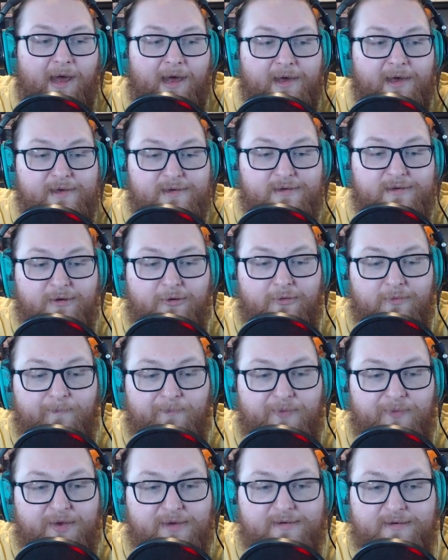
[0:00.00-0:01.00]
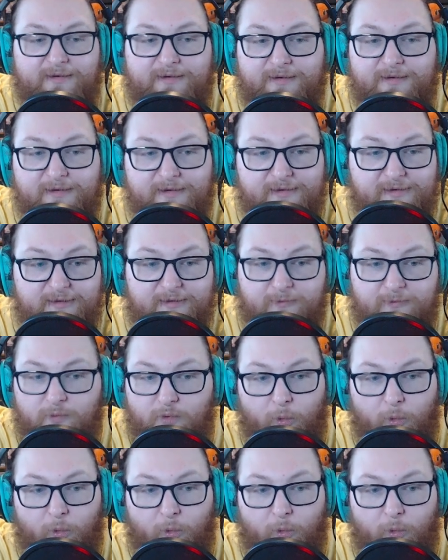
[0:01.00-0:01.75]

So this is